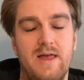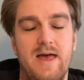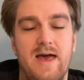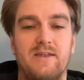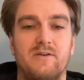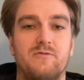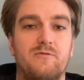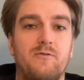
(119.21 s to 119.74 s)

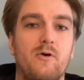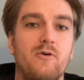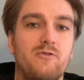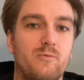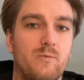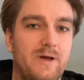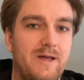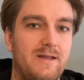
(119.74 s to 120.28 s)
And the first
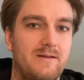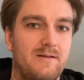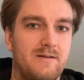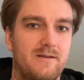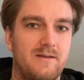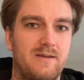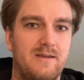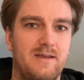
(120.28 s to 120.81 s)
way
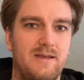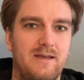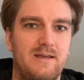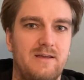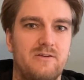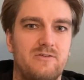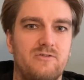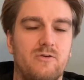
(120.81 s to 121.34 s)

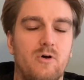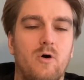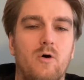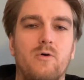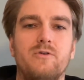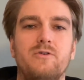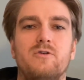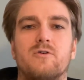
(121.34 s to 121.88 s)
is
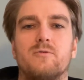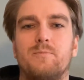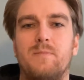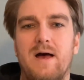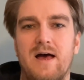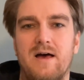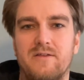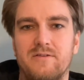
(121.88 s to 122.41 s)
on your
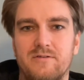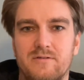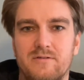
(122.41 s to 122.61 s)
path